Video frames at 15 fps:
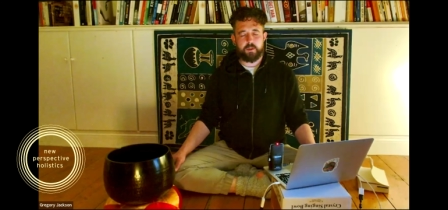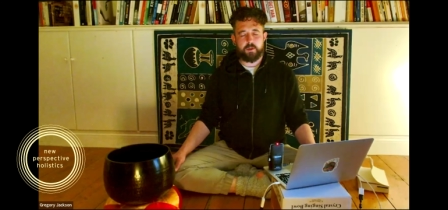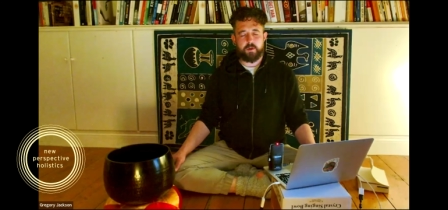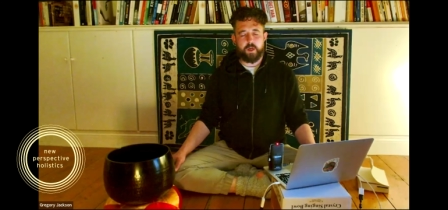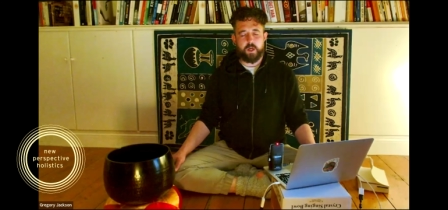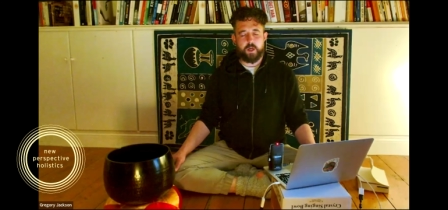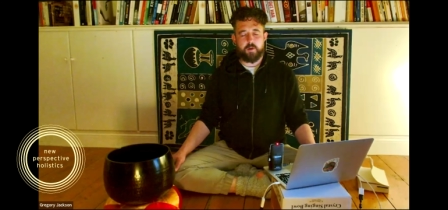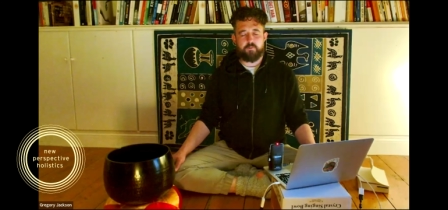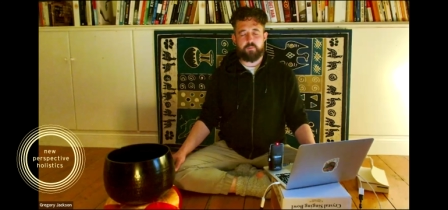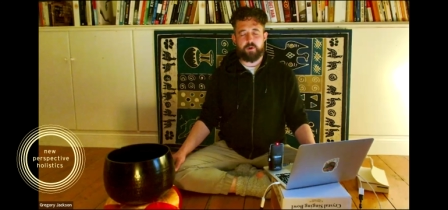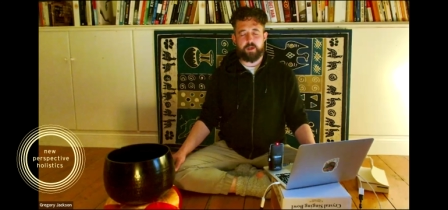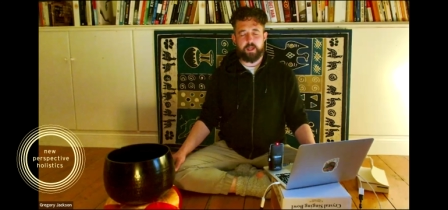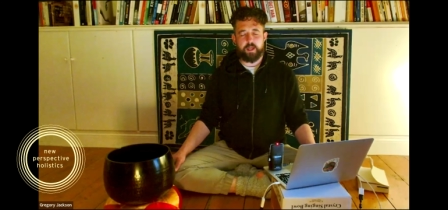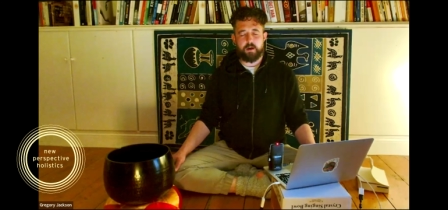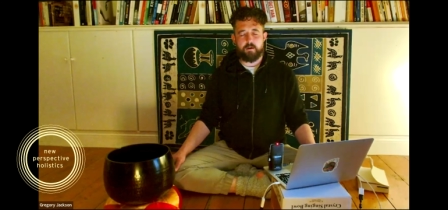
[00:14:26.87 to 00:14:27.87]
of
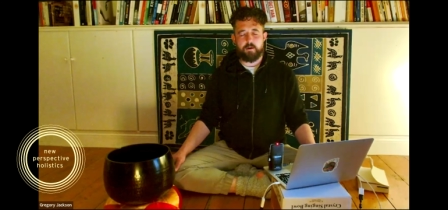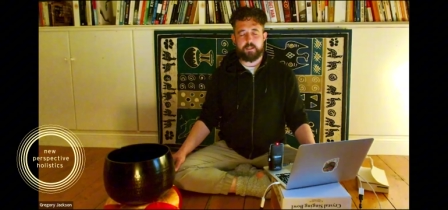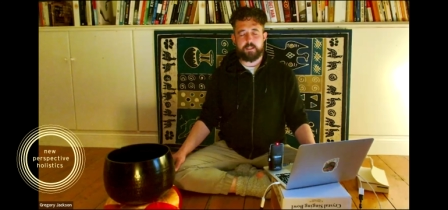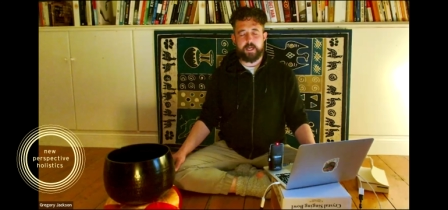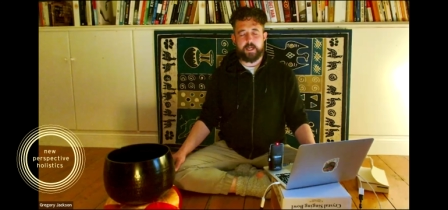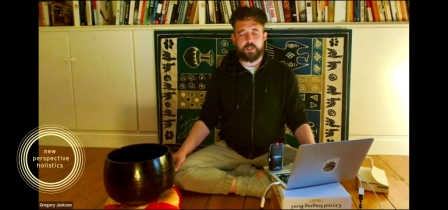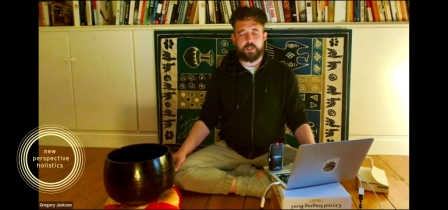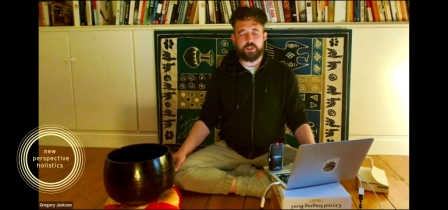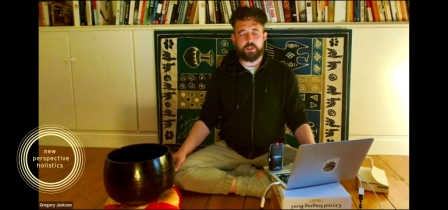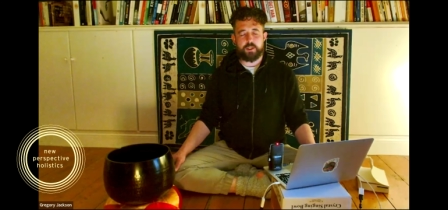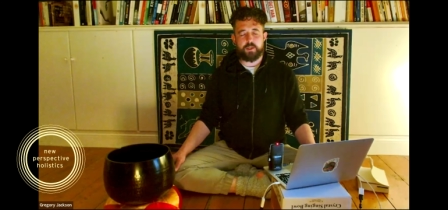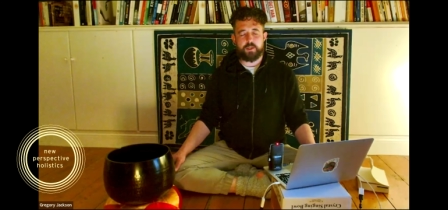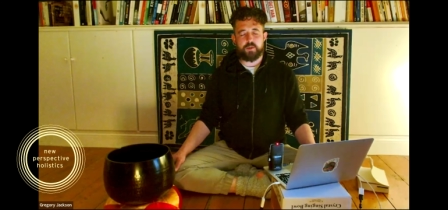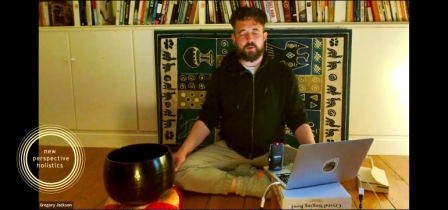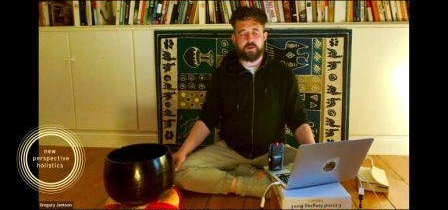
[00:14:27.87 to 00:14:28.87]
bringing our attention
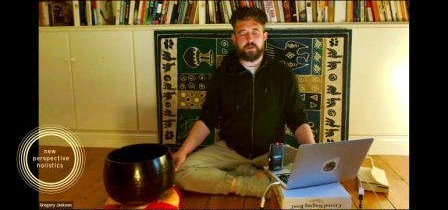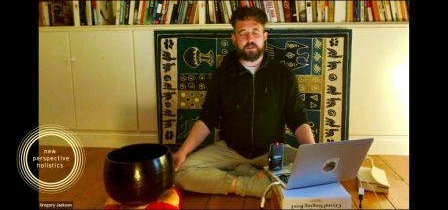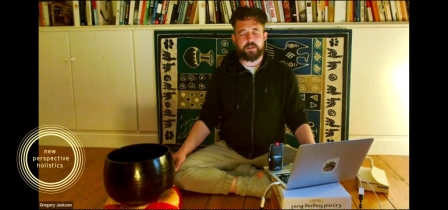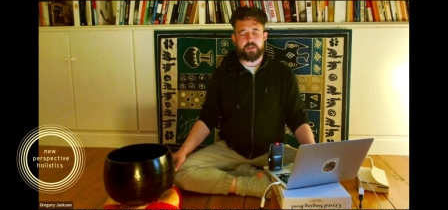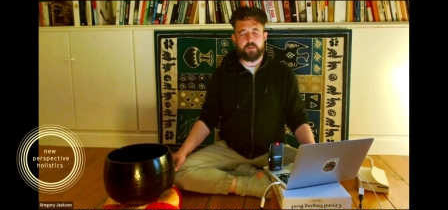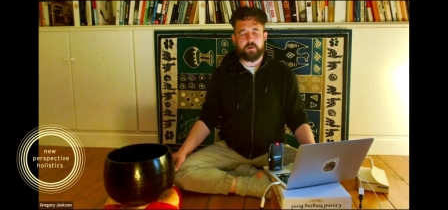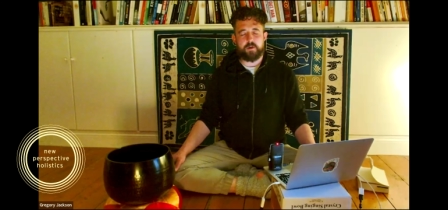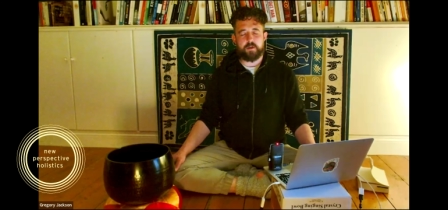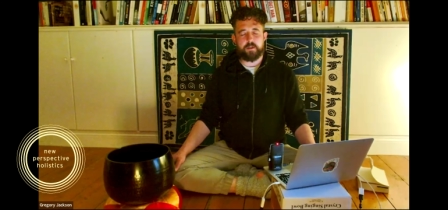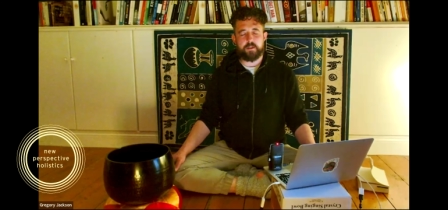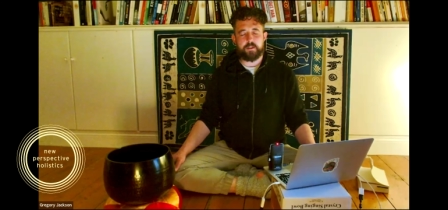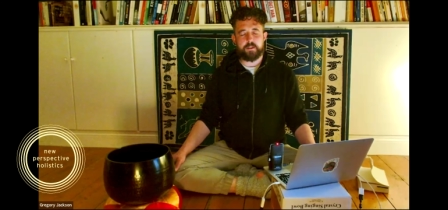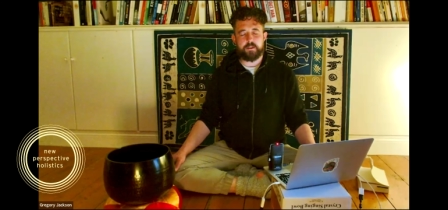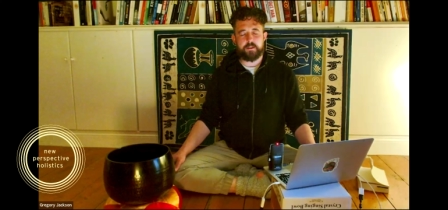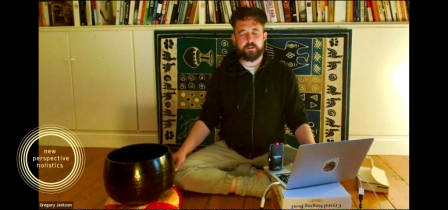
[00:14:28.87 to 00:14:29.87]
into our stomach,
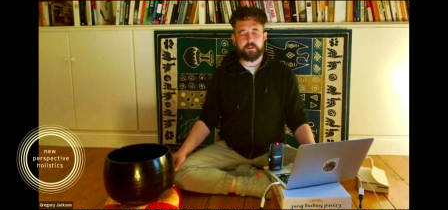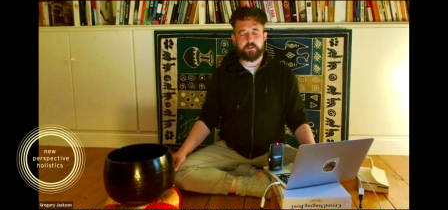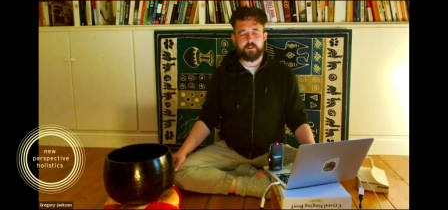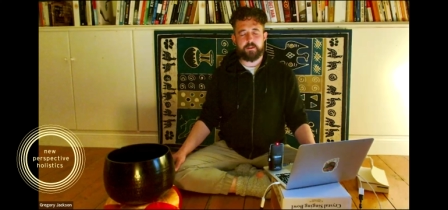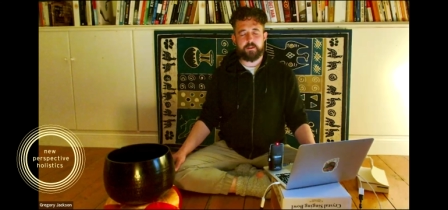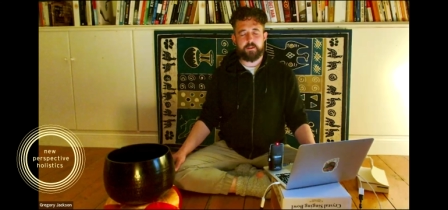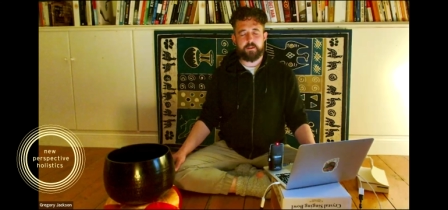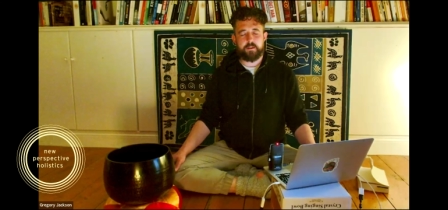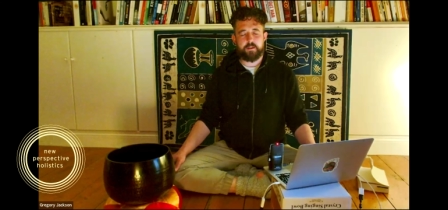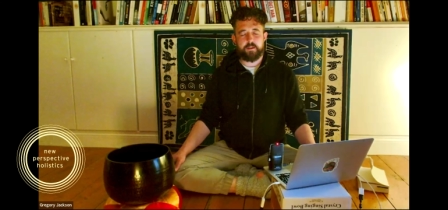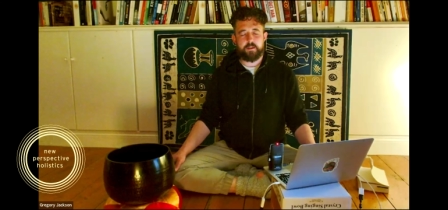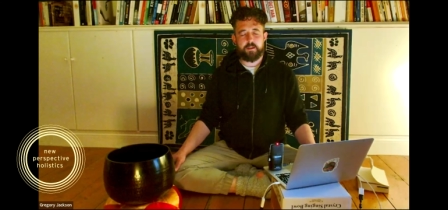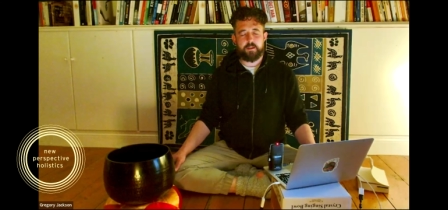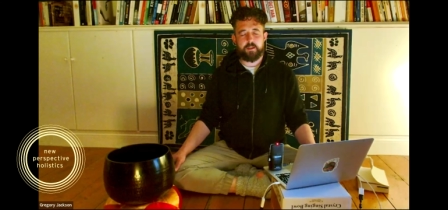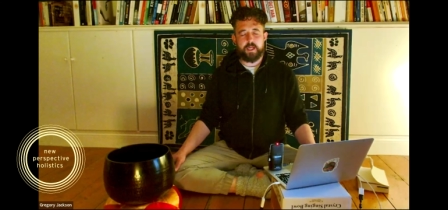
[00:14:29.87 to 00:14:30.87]

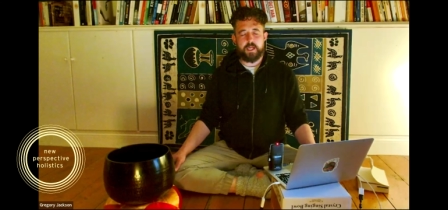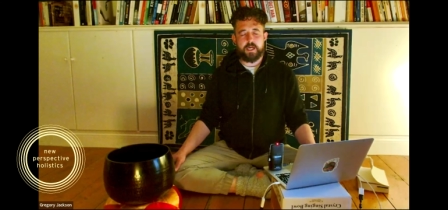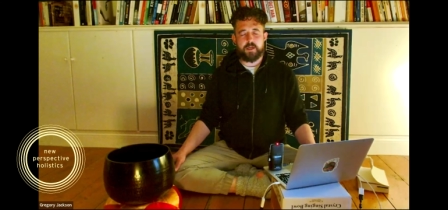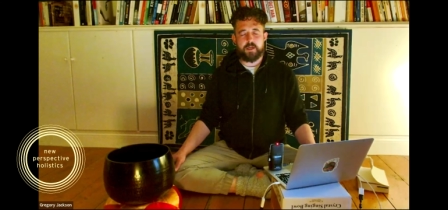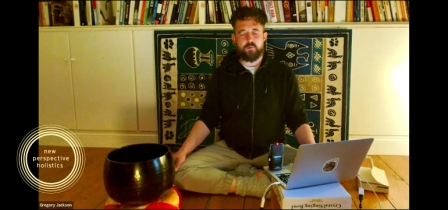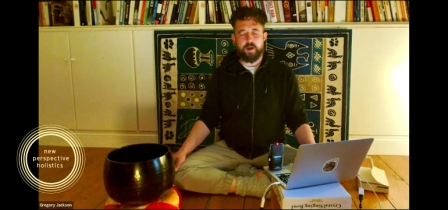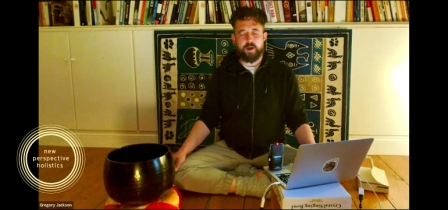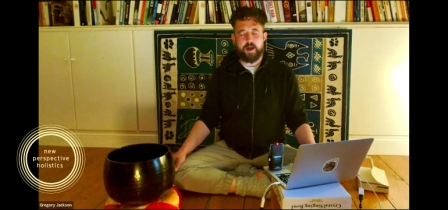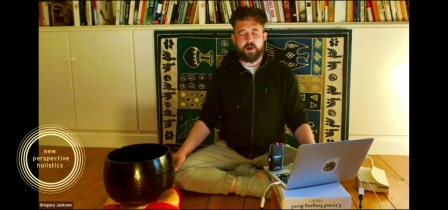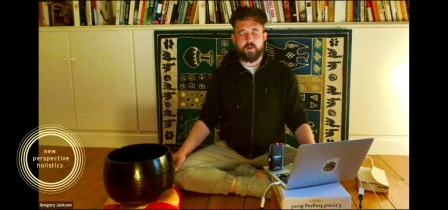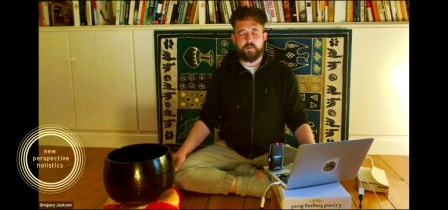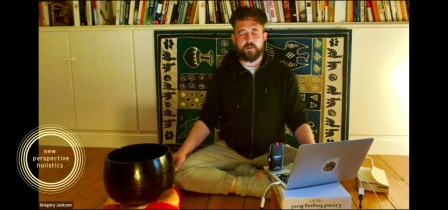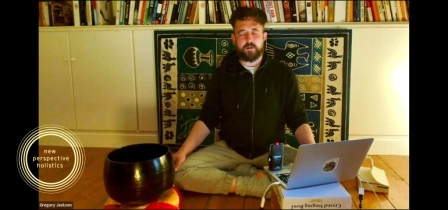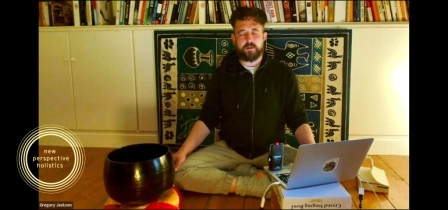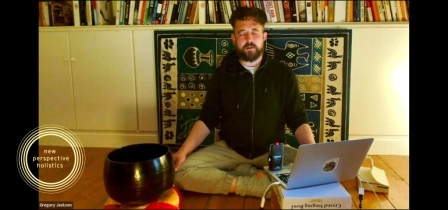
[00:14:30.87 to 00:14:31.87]
in and
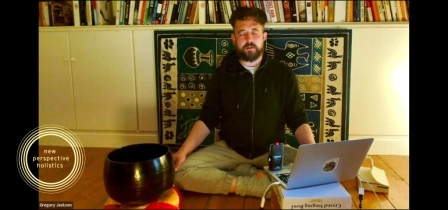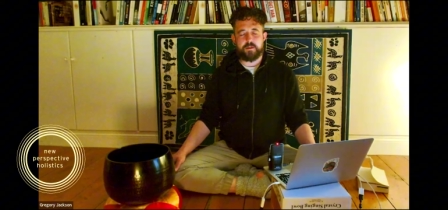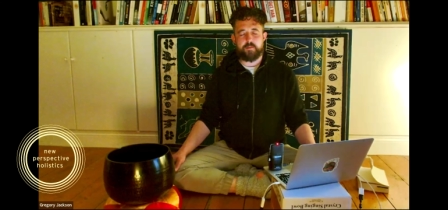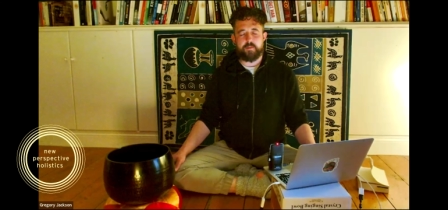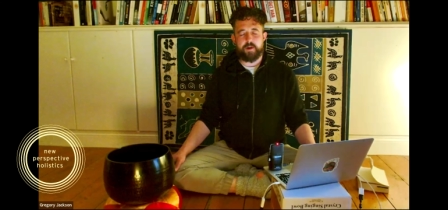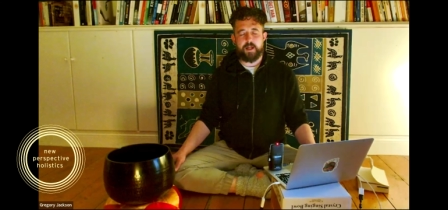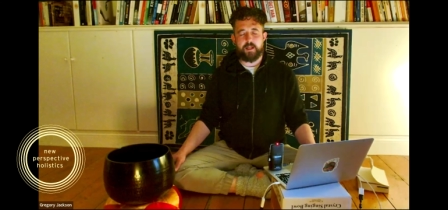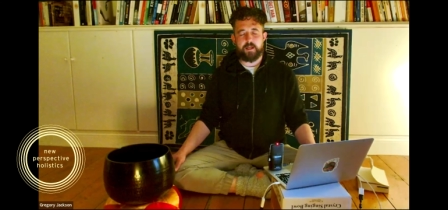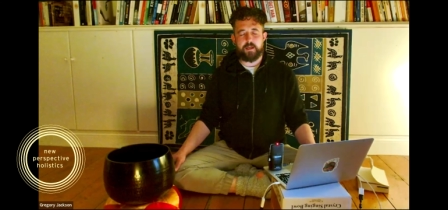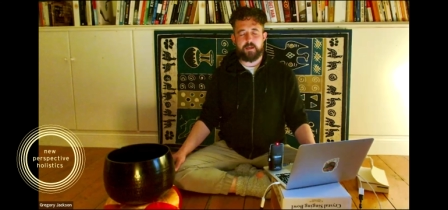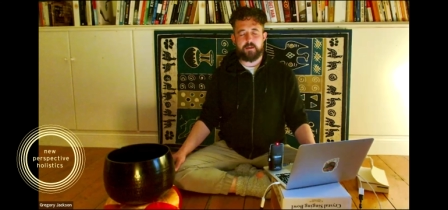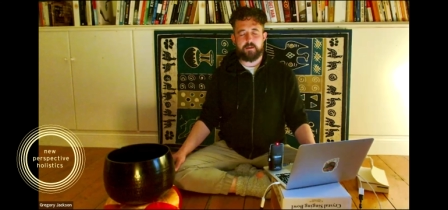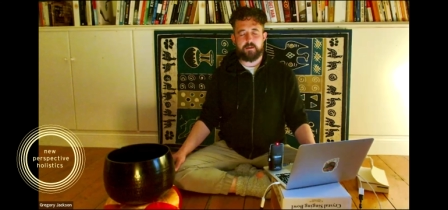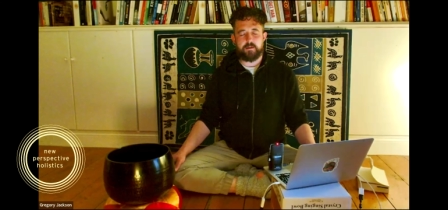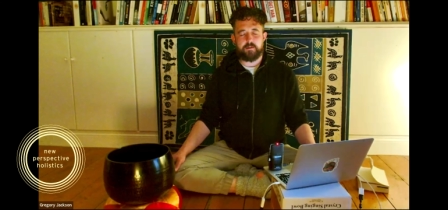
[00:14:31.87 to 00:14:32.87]
around the belly,